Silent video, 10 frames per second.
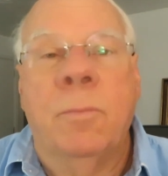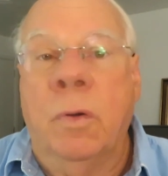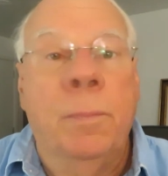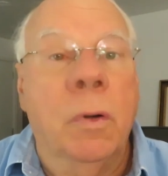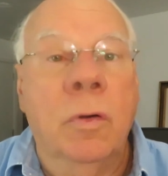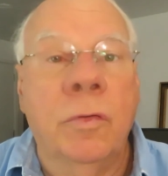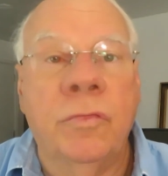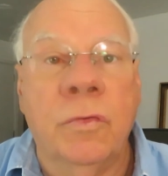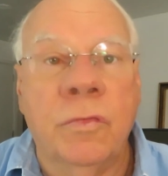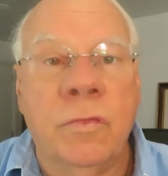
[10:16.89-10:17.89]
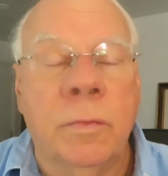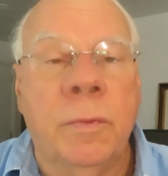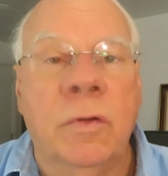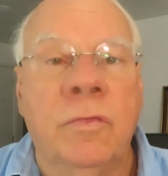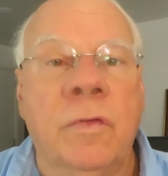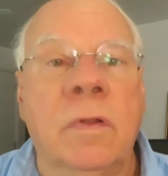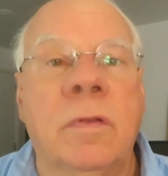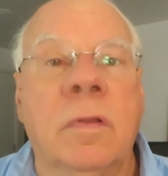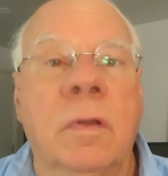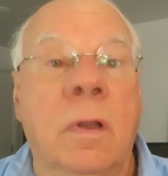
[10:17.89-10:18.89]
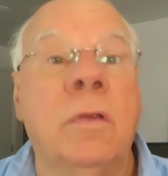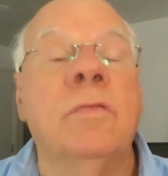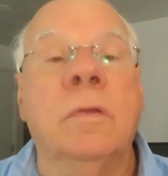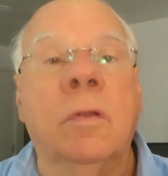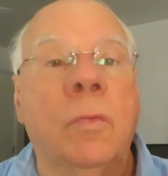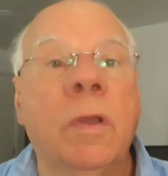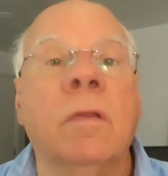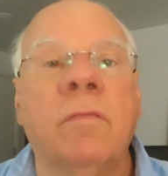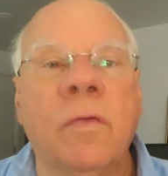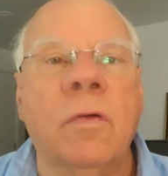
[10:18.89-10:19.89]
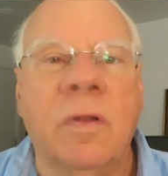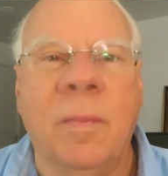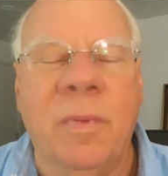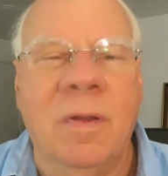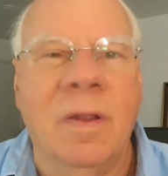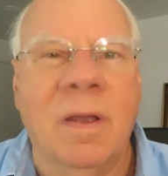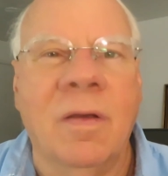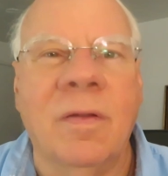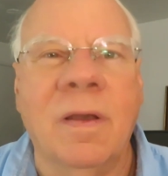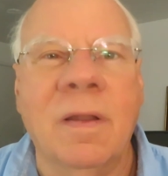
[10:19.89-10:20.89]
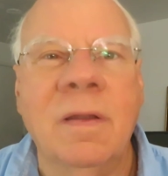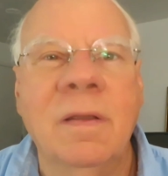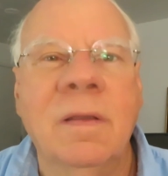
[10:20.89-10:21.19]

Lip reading: proposals to present to the nation that we can vote up and down on.